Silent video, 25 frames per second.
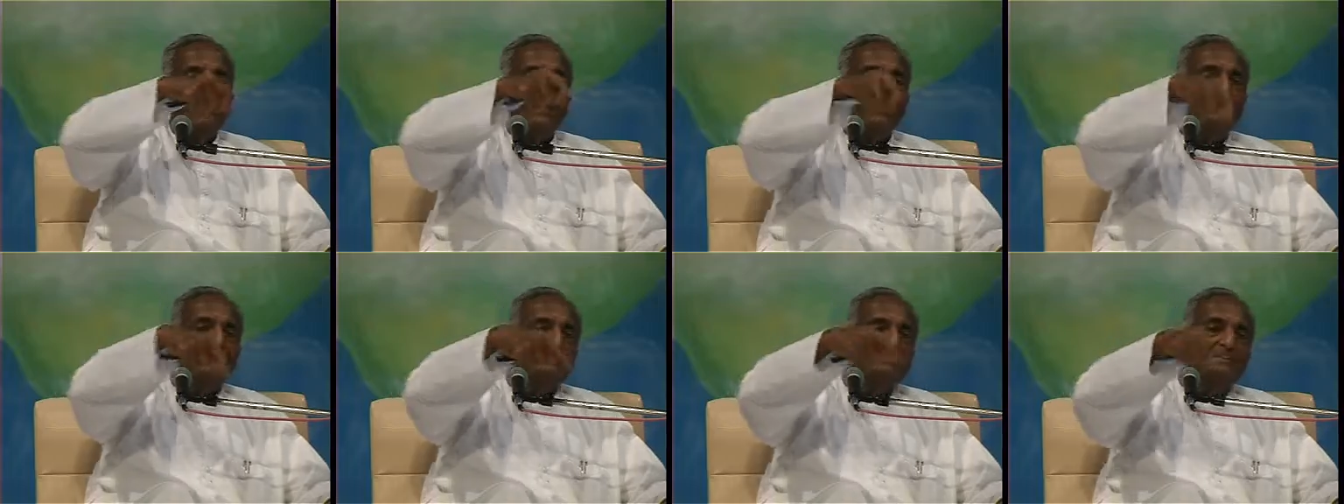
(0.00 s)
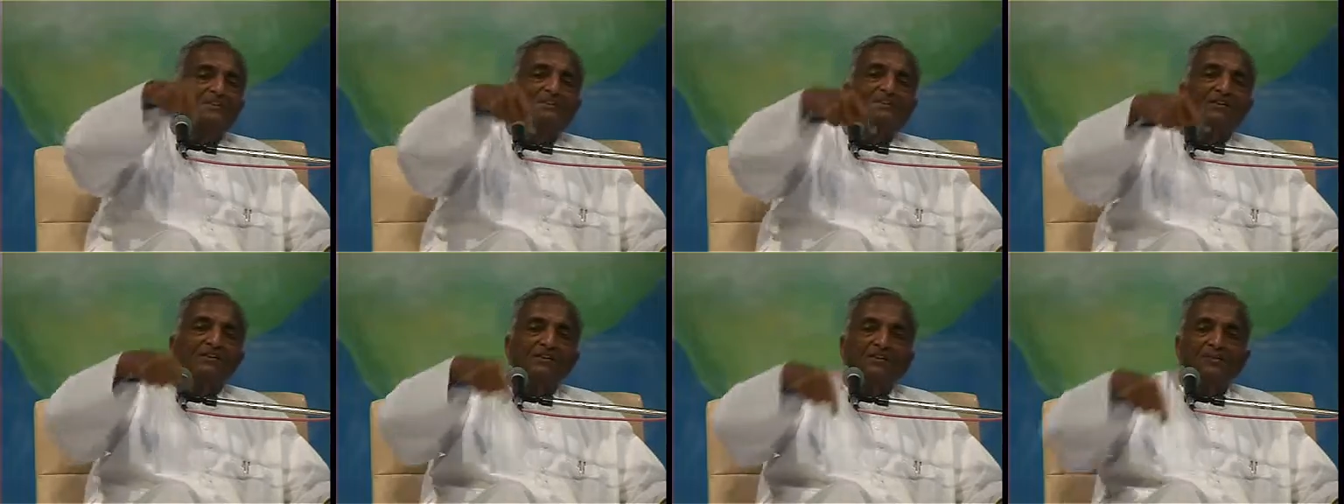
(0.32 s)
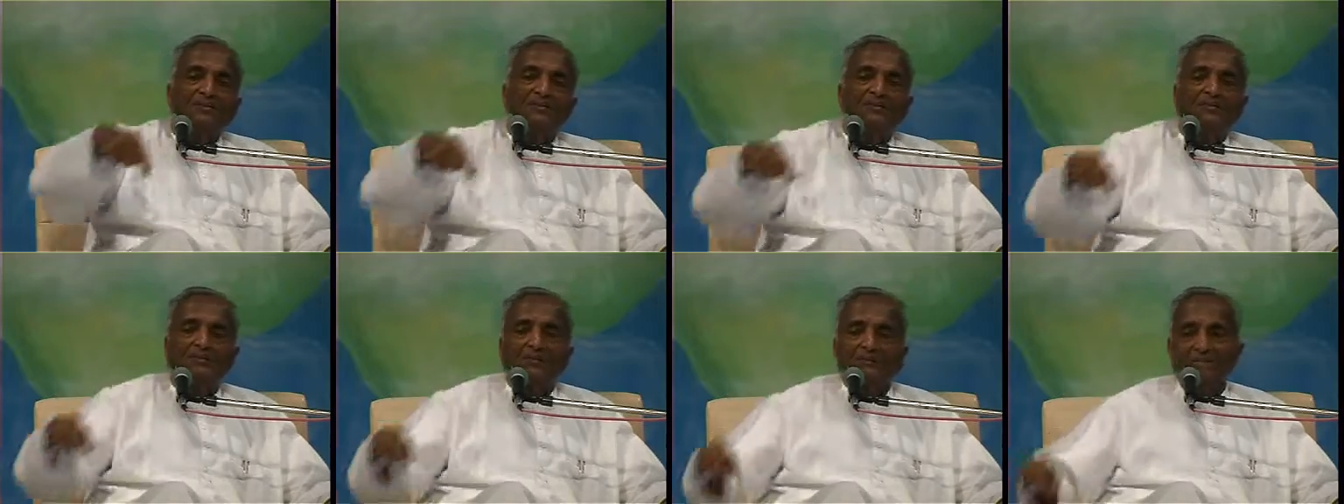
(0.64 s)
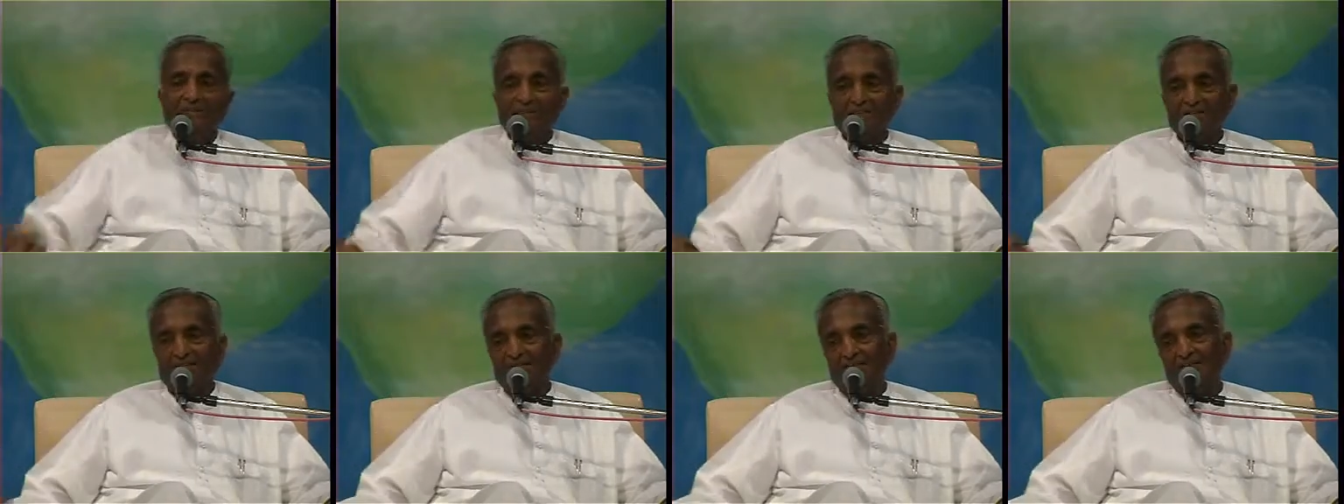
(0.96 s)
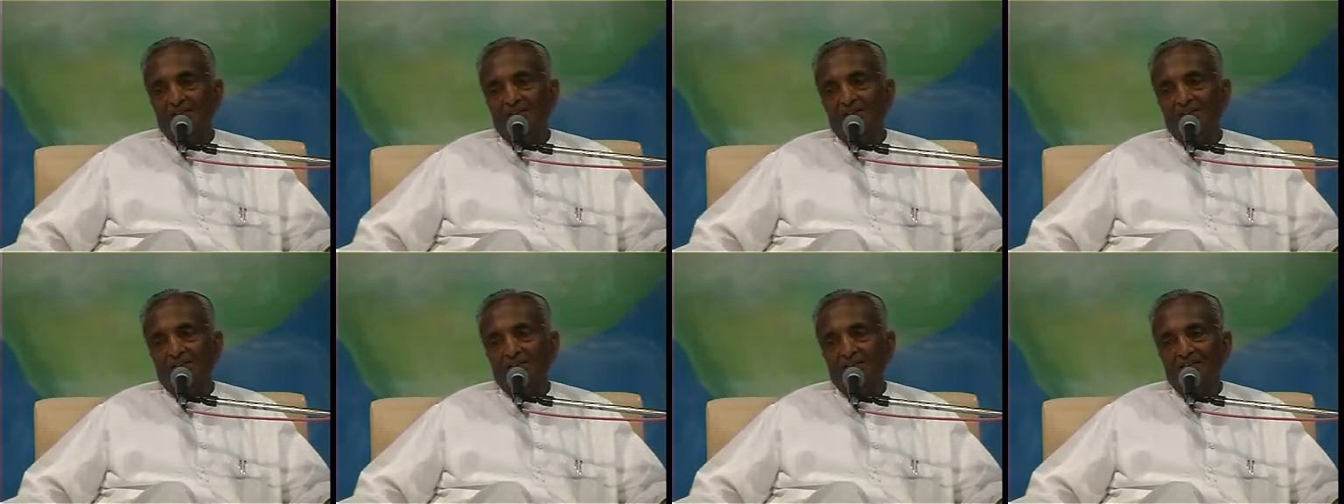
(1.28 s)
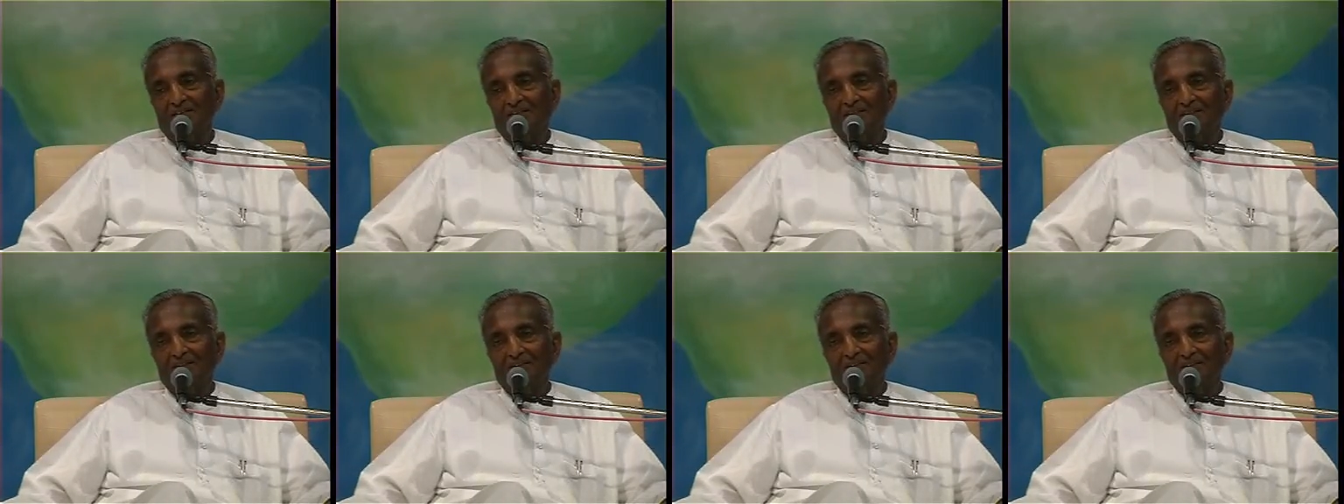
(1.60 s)
and this Kali Yuga
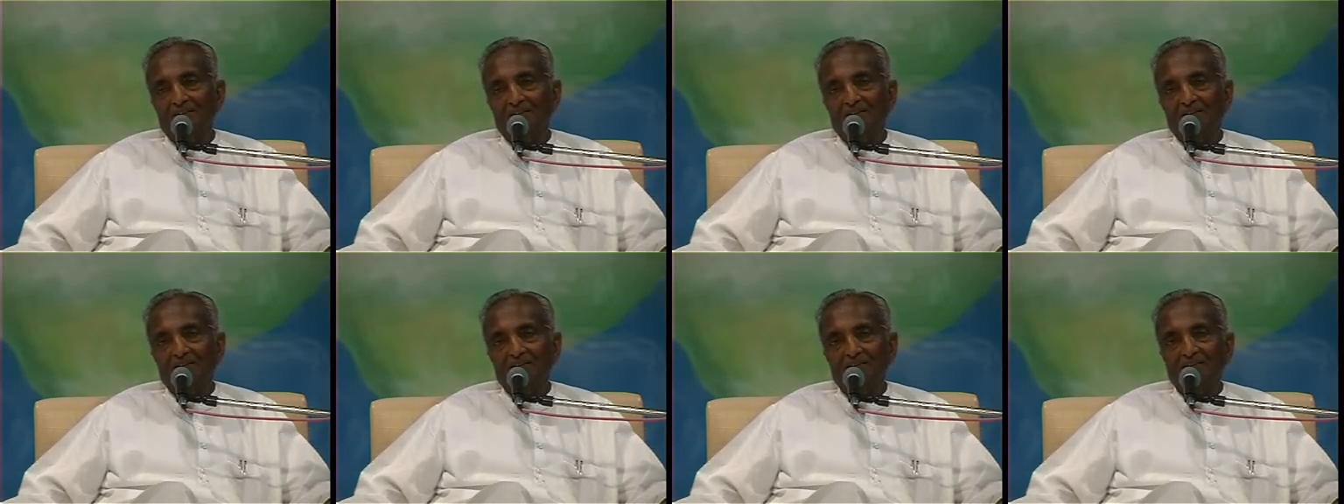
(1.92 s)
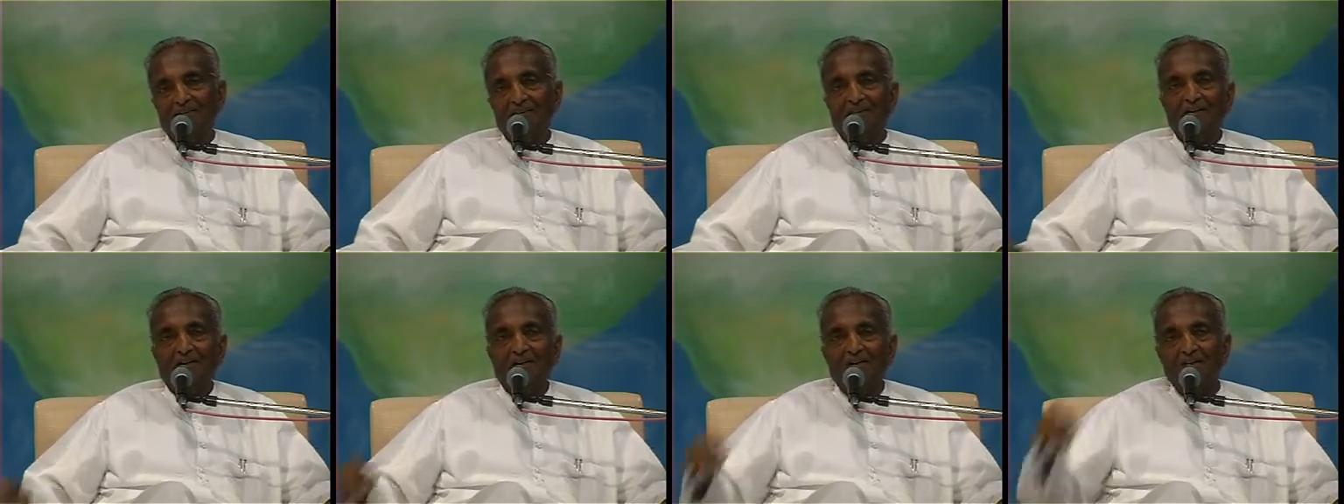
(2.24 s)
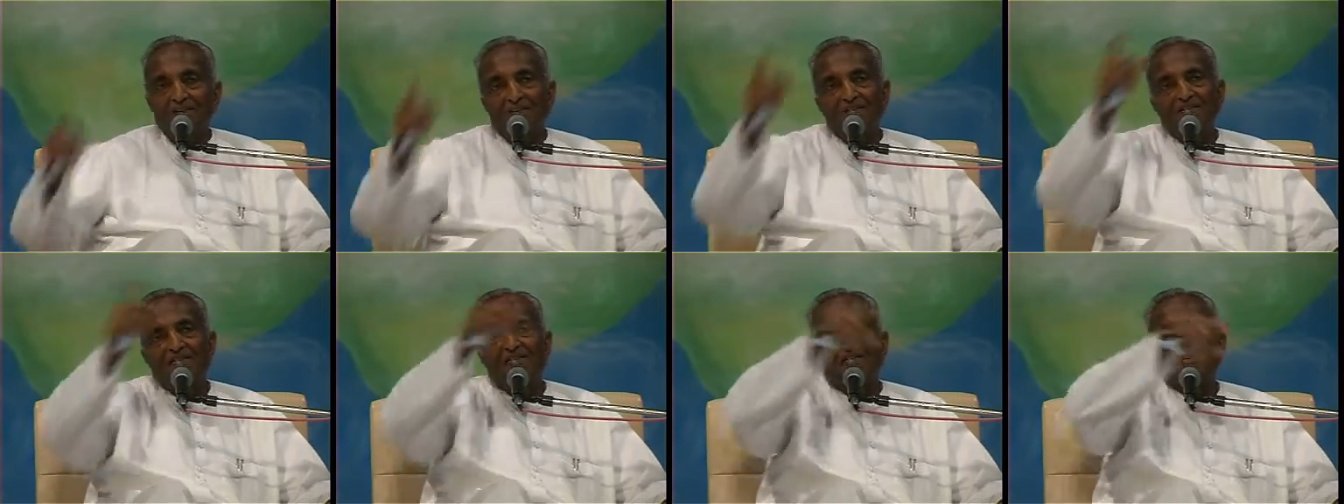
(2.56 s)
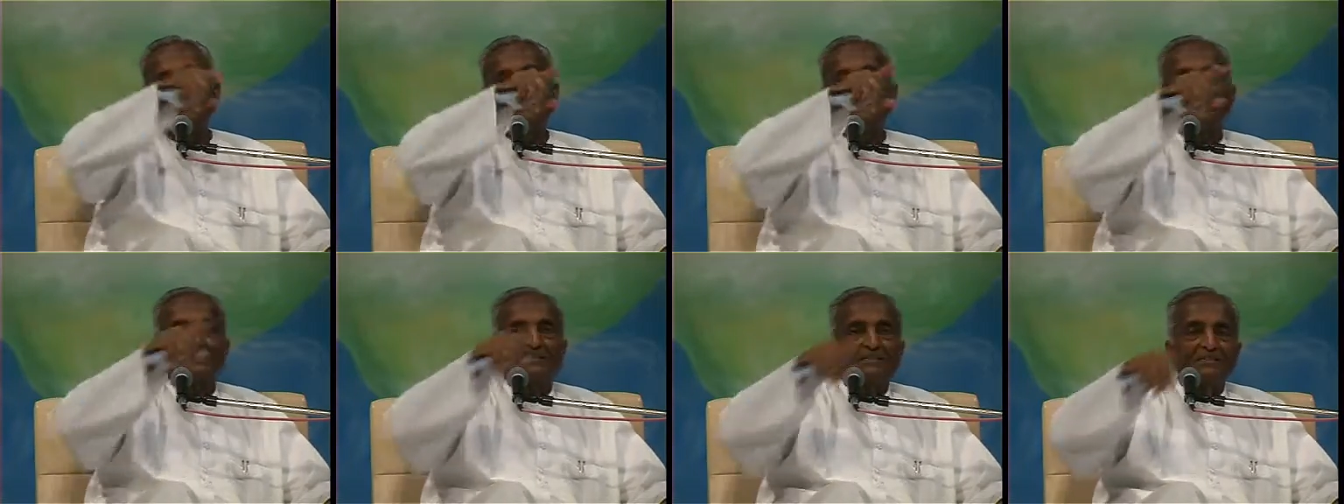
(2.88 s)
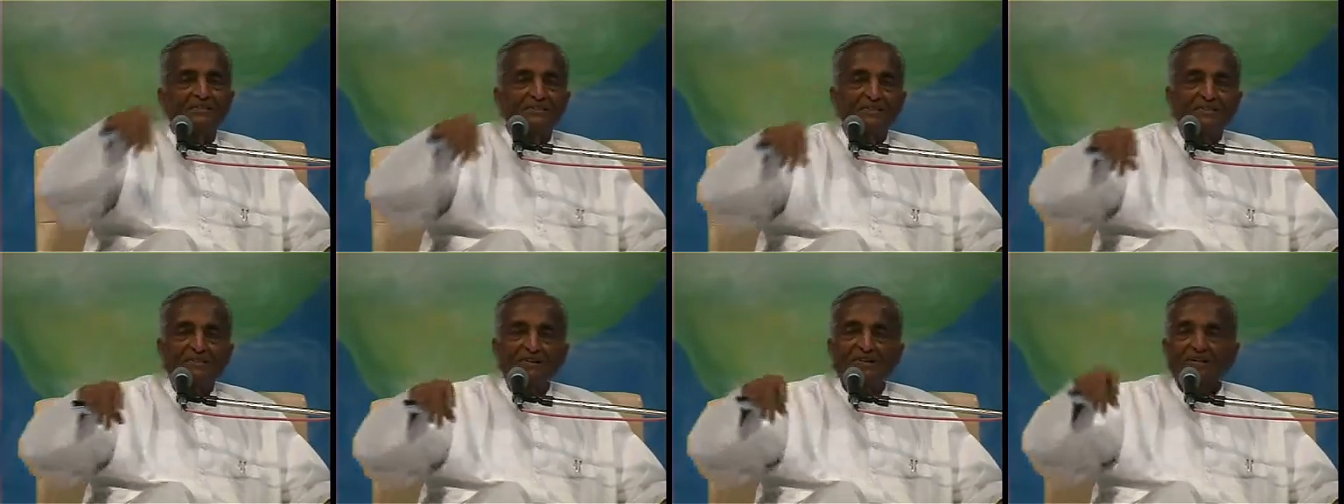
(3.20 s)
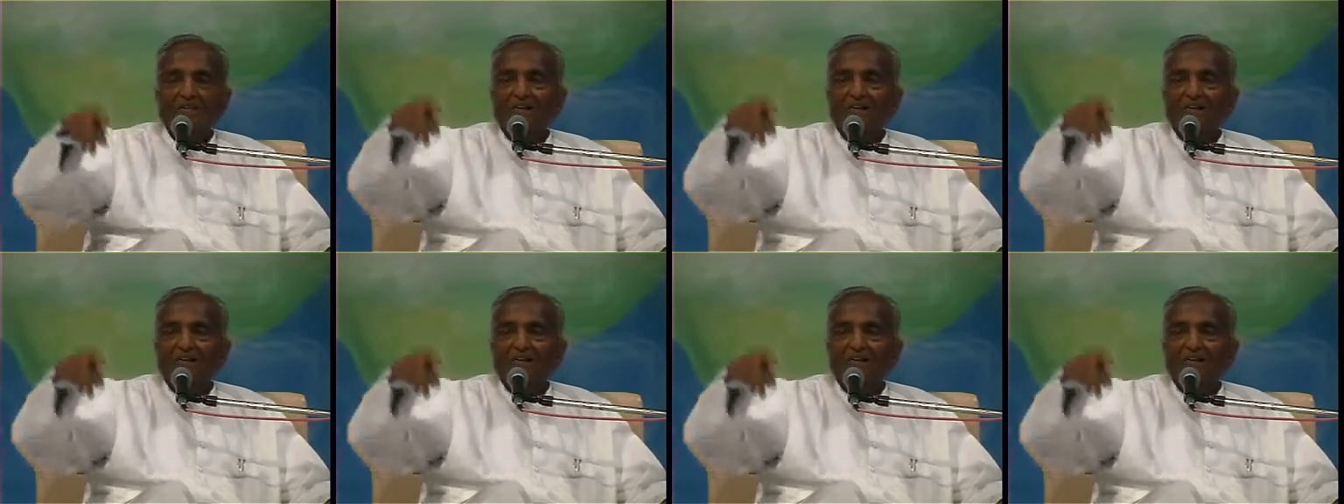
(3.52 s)
and destruction.